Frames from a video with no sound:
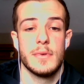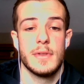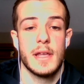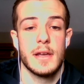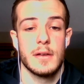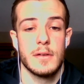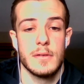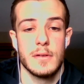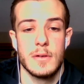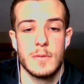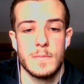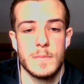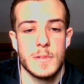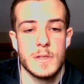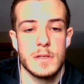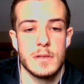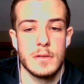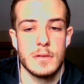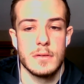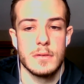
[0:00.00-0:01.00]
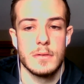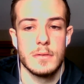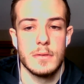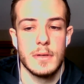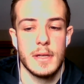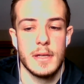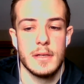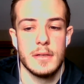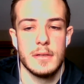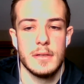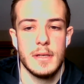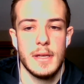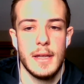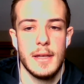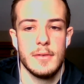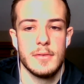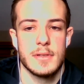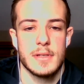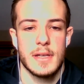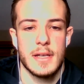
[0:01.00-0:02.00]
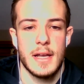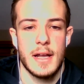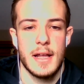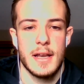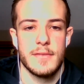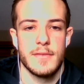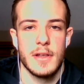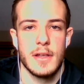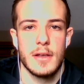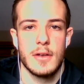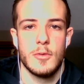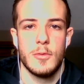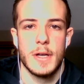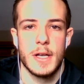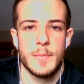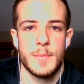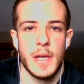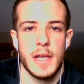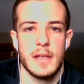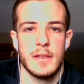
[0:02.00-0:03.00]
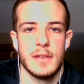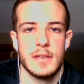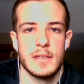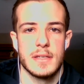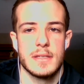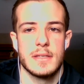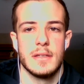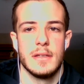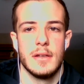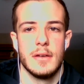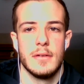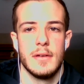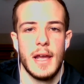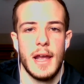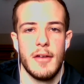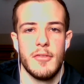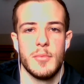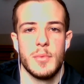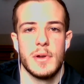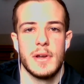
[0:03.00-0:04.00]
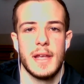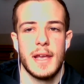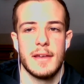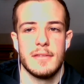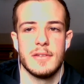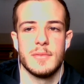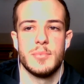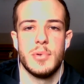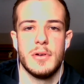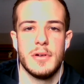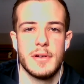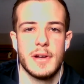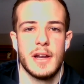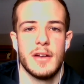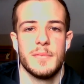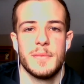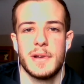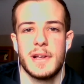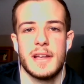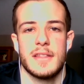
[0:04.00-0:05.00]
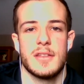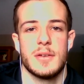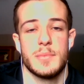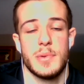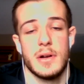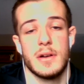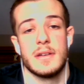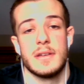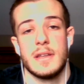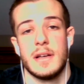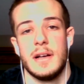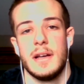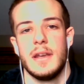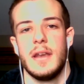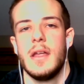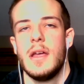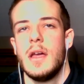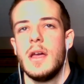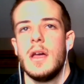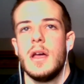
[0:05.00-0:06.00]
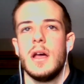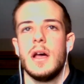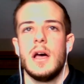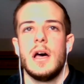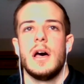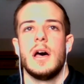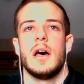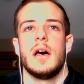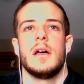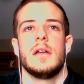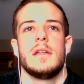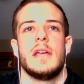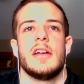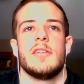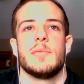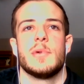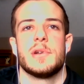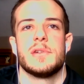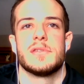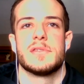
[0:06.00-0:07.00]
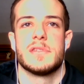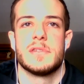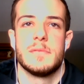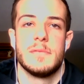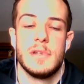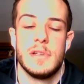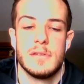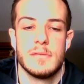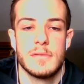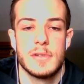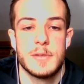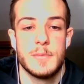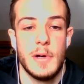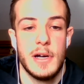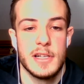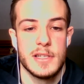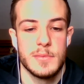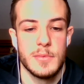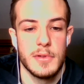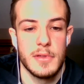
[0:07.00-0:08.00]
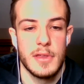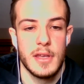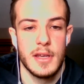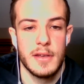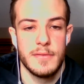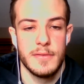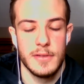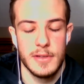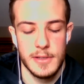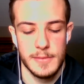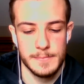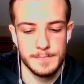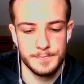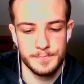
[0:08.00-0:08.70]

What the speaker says: in that group, so it was kind of a quick, painless. Everybody had their part. Everybody got their part done. Everybody was responsible, thankfully,